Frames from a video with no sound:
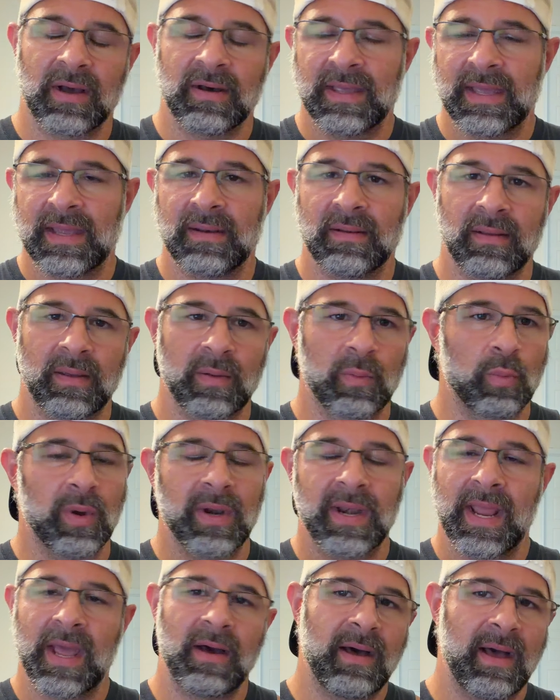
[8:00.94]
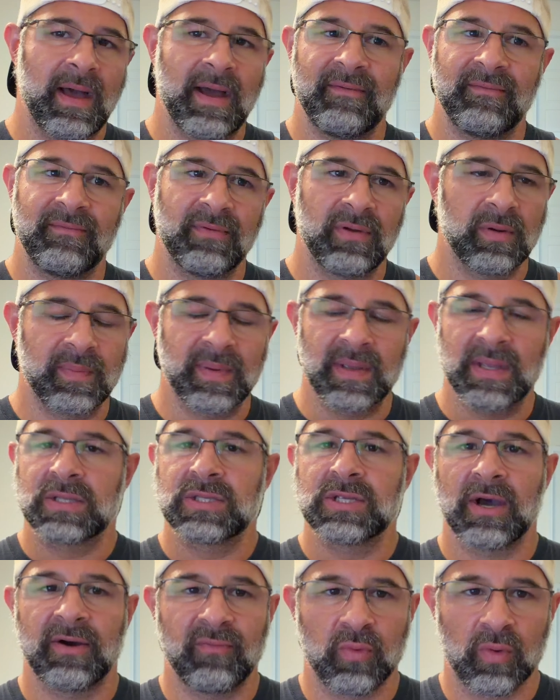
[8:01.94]
hit, like one day it'll be a
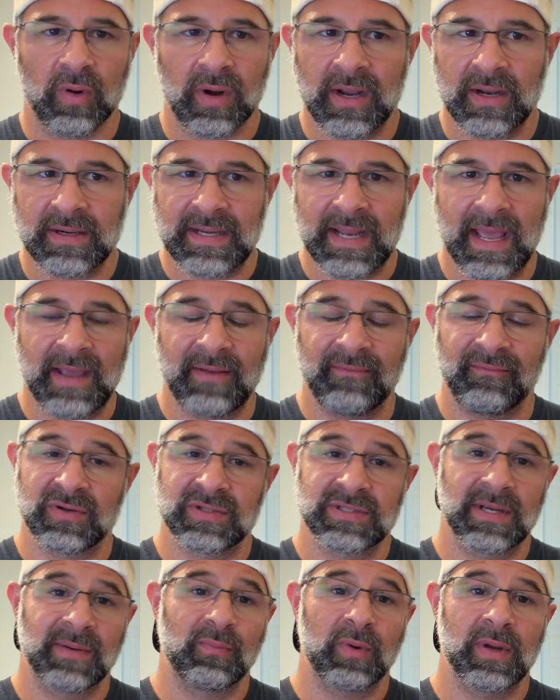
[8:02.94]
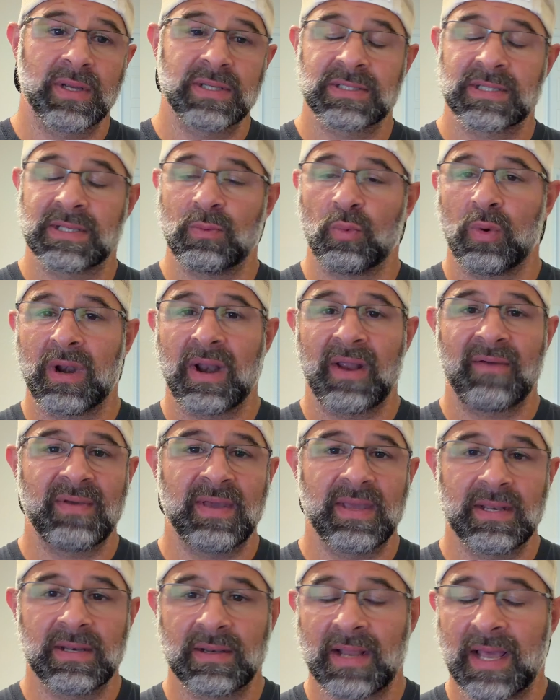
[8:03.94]
tough workout day. For some reason, what I've
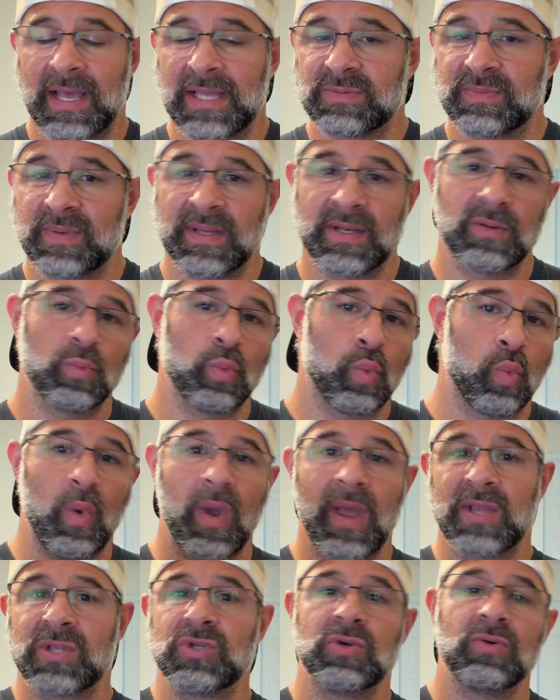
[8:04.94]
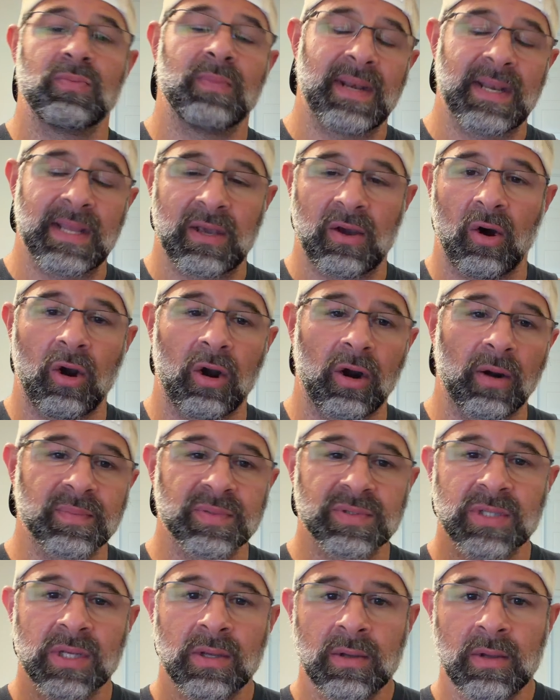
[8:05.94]
eaten has been way too many
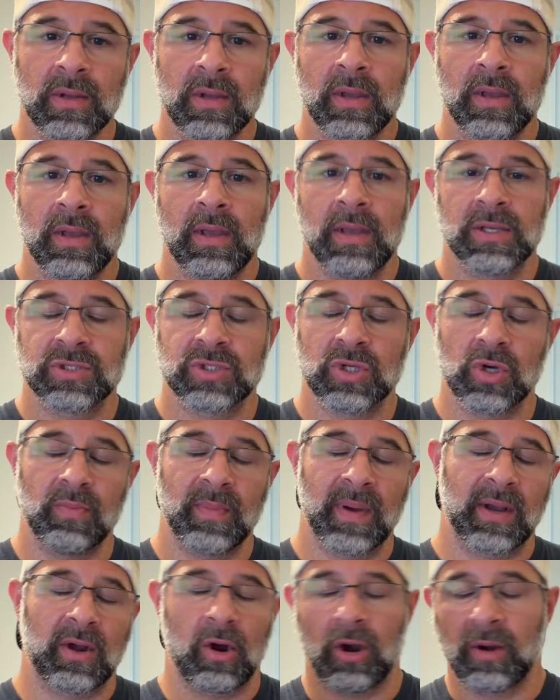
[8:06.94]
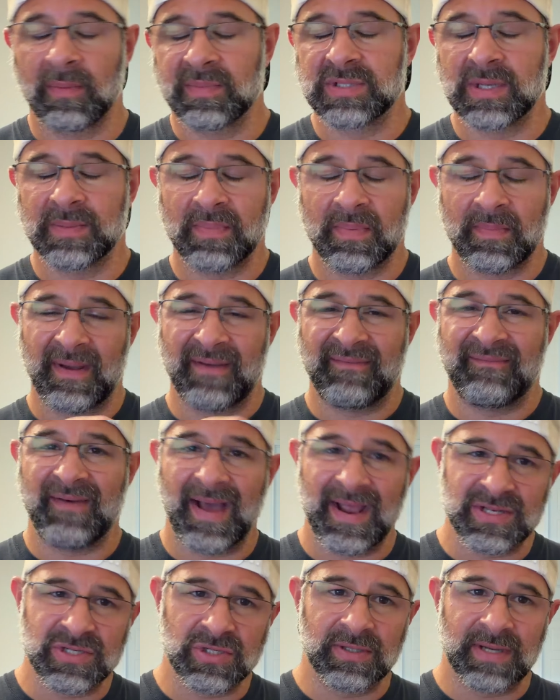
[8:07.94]
carbs. So my carbs up, my
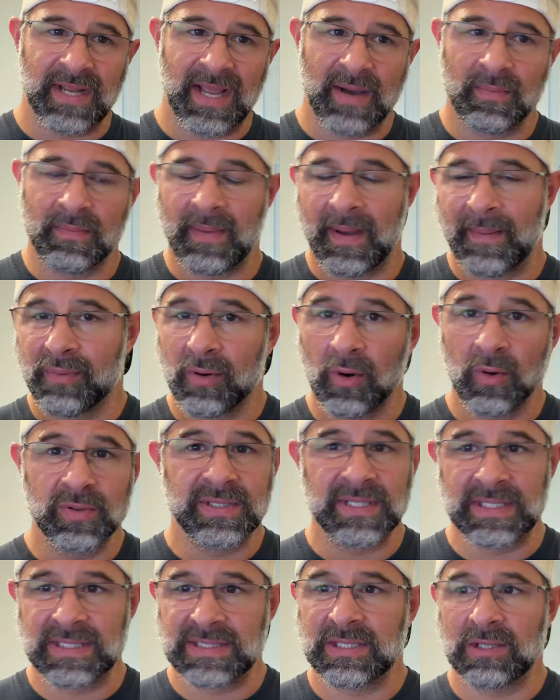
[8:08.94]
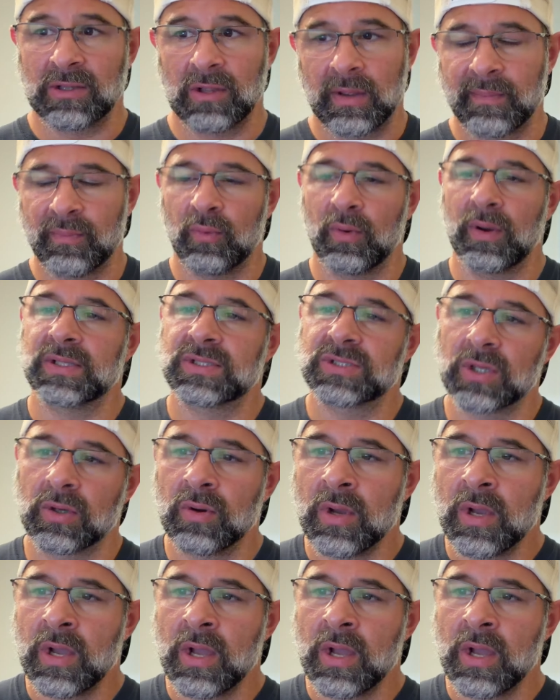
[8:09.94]
fats are down, but my protein's still on point. So